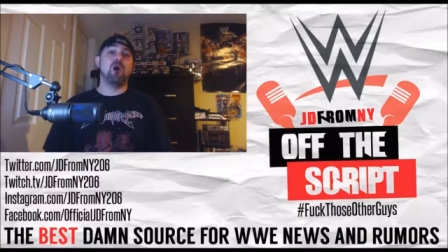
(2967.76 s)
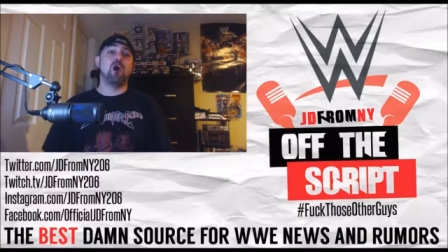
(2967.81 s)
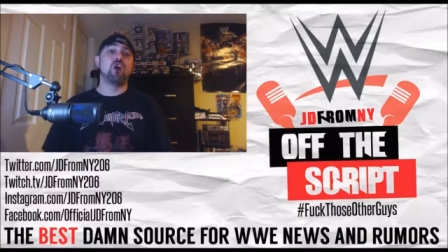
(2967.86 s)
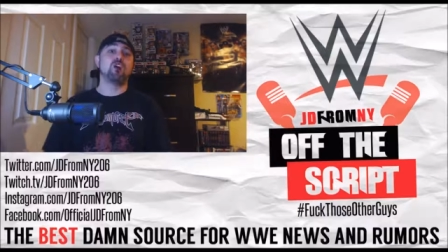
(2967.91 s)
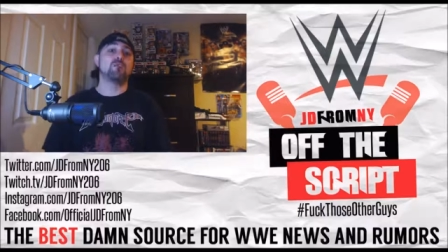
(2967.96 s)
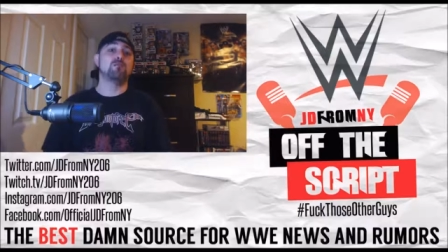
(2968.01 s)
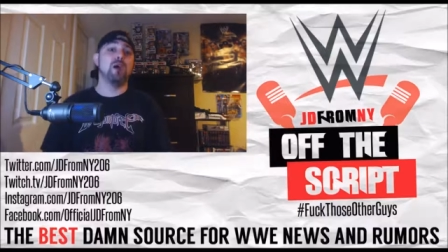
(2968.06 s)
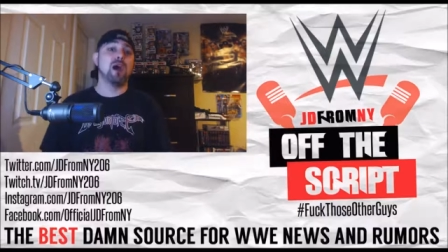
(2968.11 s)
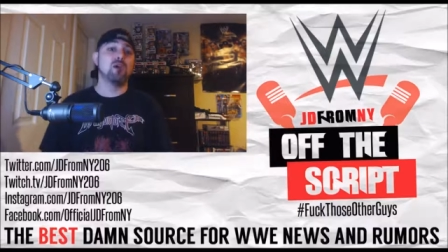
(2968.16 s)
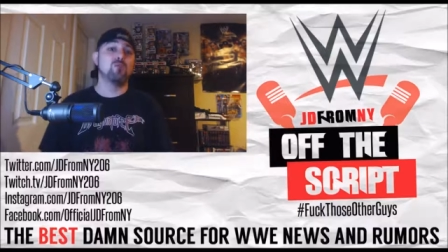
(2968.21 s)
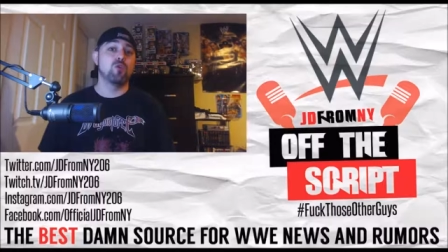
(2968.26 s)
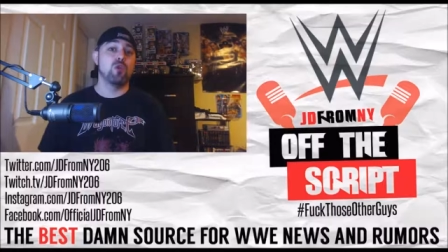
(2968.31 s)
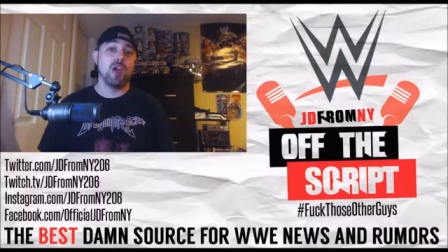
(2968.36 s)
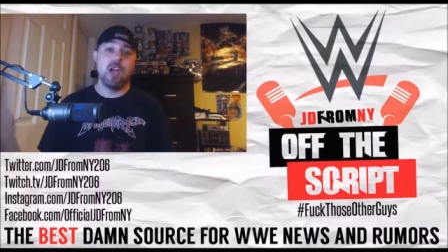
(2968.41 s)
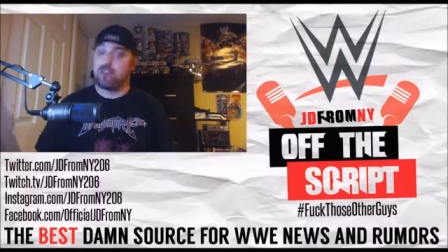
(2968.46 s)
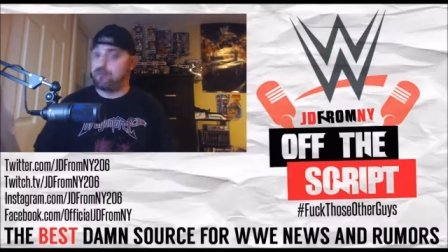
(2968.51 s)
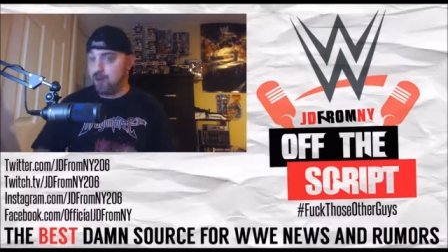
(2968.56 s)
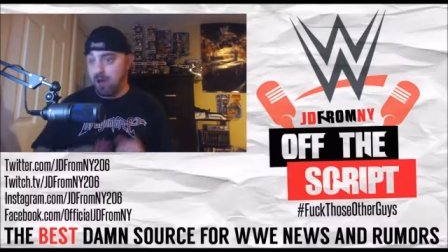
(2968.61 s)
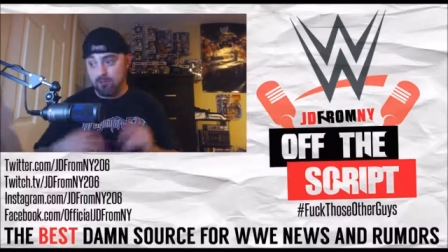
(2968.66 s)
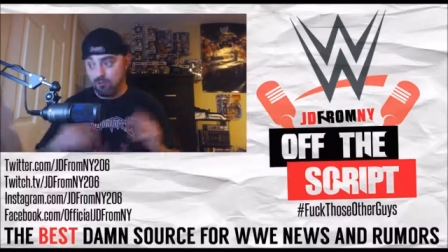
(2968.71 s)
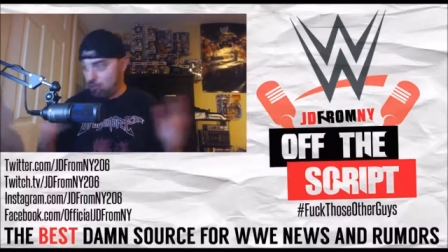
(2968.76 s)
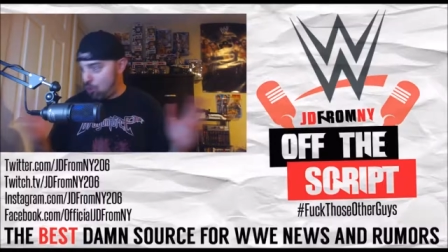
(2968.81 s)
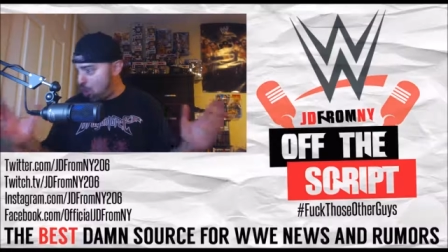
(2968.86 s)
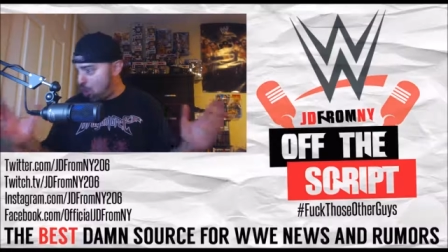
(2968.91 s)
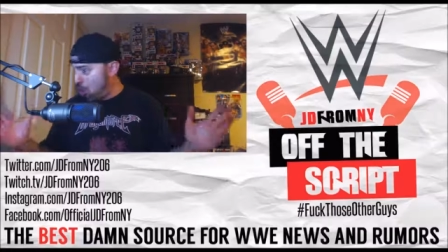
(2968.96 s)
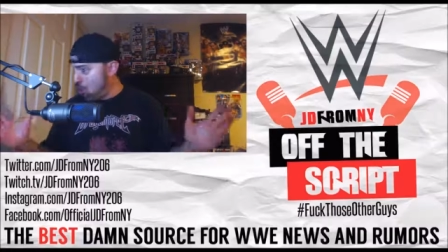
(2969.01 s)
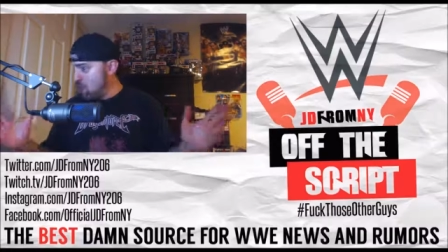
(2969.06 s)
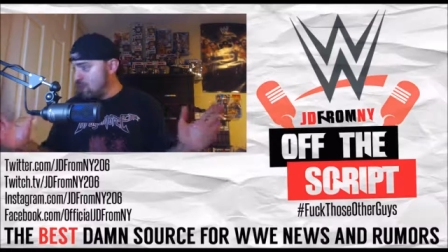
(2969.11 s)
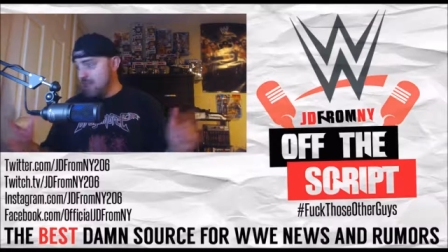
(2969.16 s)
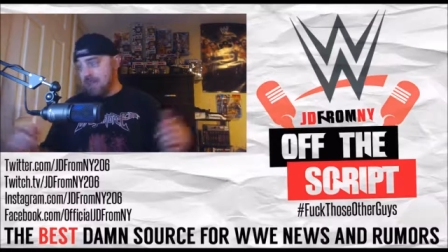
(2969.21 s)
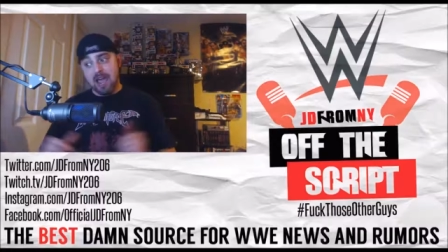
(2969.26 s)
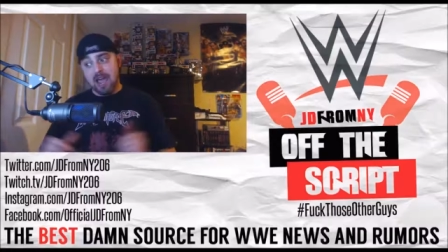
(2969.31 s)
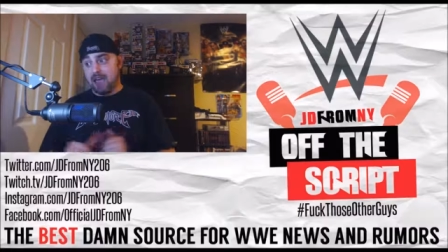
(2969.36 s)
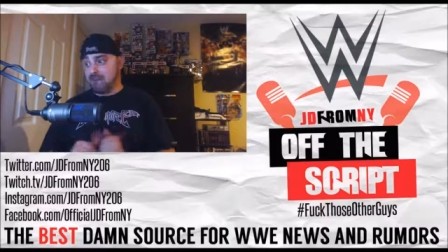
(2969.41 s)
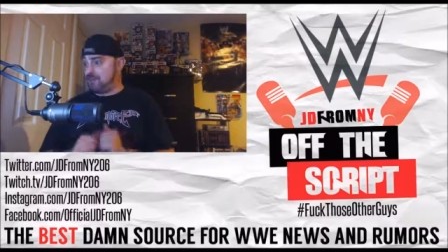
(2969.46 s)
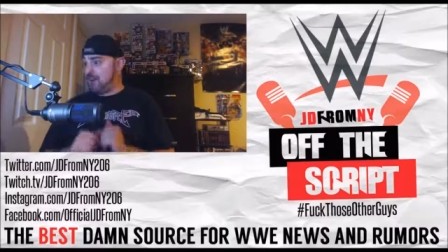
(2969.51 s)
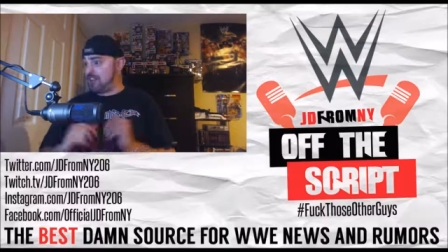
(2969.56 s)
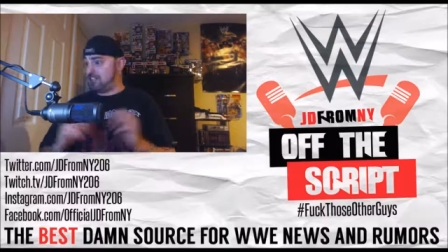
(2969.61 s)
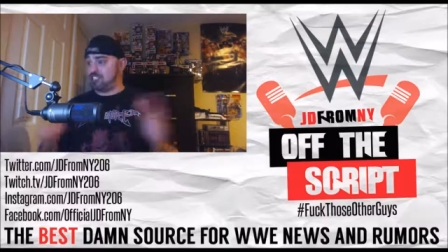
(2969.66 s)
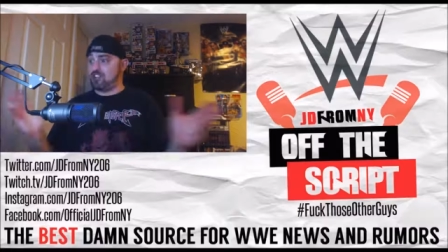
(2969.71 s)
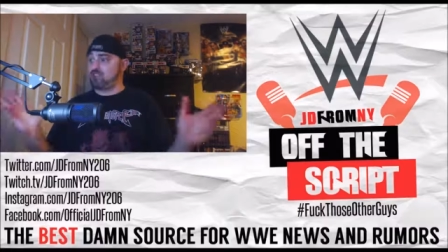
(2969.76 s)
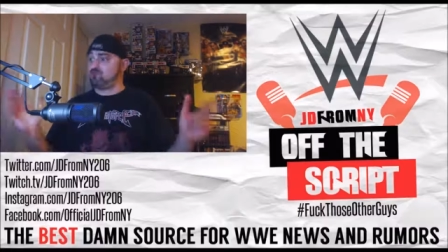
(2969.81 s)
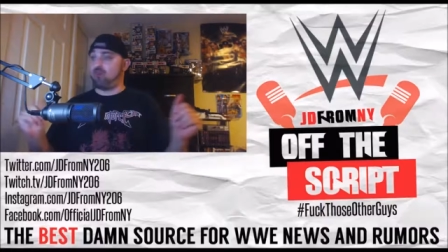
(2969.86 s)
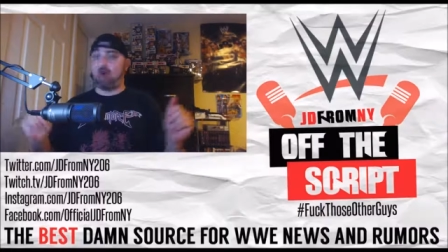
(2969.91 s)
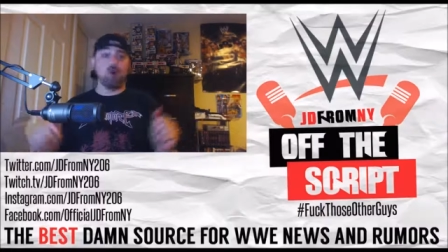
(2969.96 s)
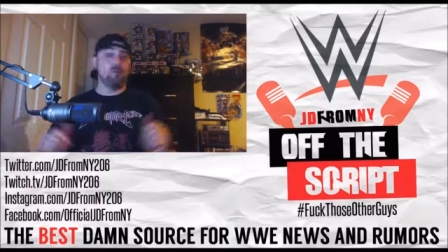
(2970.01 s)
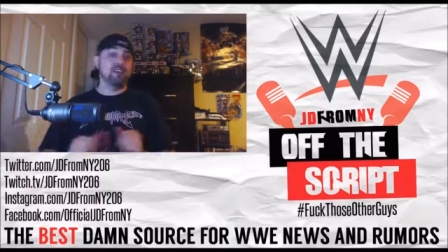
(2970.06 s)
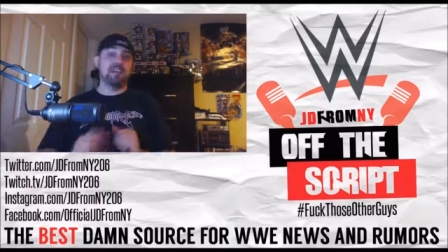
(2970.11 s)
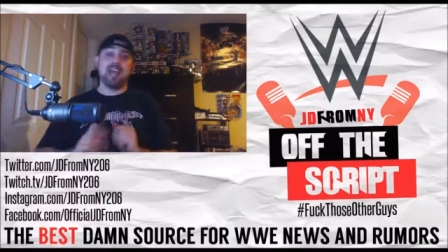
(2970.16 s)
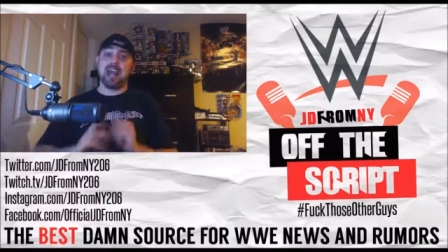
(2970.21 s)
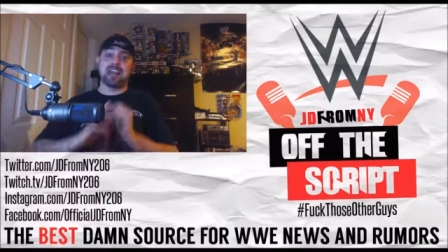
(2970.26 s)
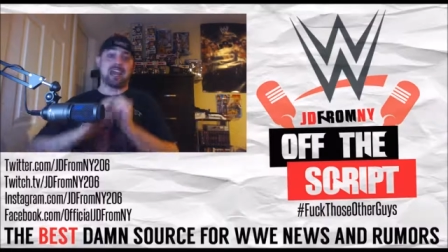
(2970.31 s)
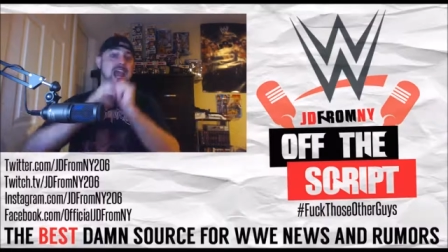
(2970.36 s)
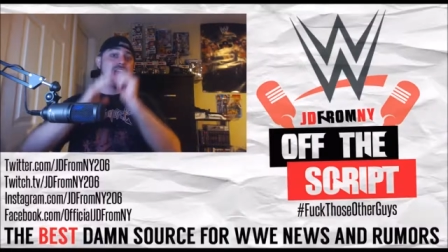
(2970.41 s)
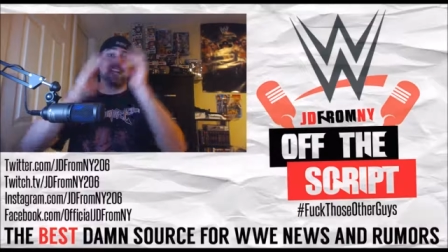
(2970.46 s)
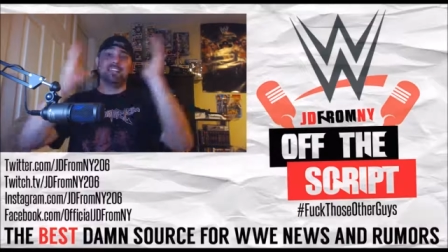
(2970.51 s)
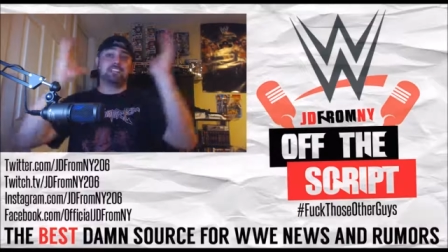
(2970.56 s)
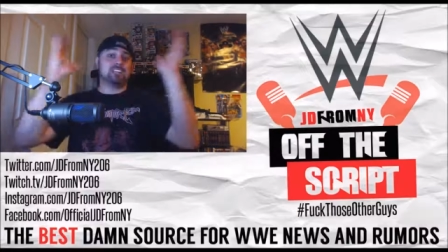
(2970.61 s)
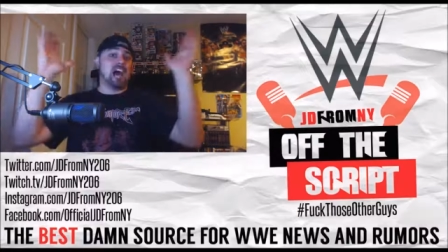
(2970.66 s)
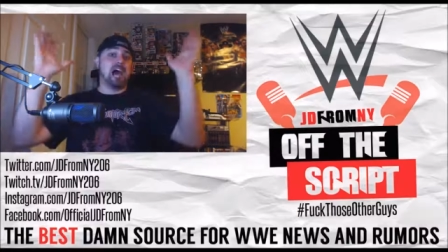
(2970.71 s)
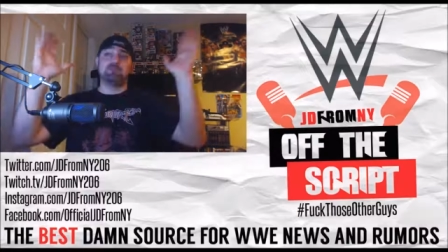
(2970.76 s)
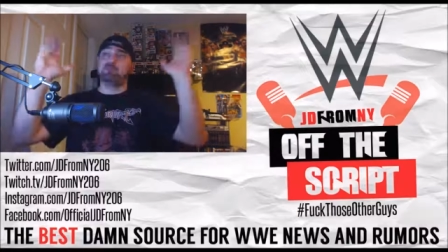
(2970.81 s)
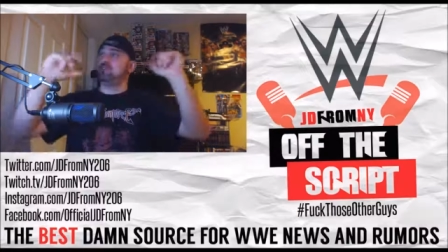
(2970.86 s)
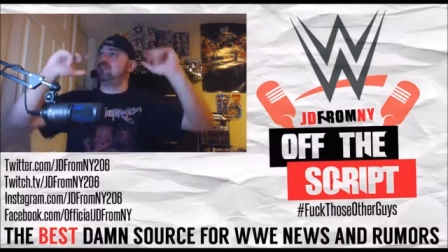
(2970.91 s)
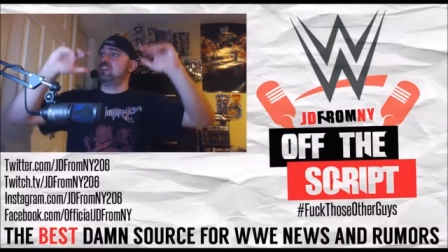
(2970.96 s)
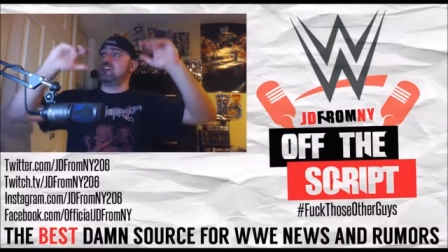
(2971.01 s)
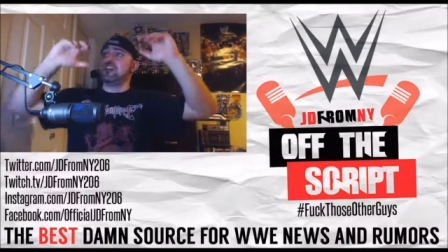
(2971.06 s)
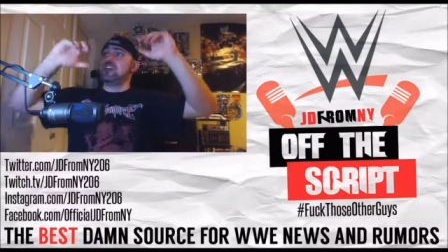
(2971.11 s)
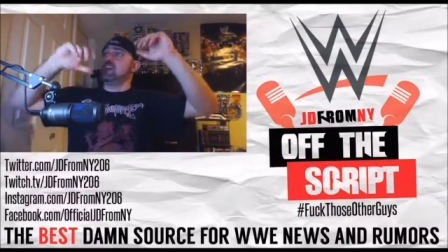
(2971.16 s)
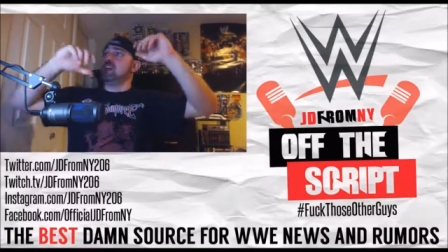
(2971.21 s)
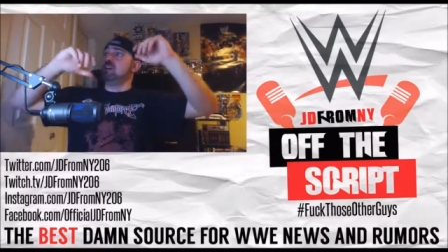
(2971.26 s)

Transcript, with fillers: Mark my word. If I'm wrong, if I see Roman getting any type of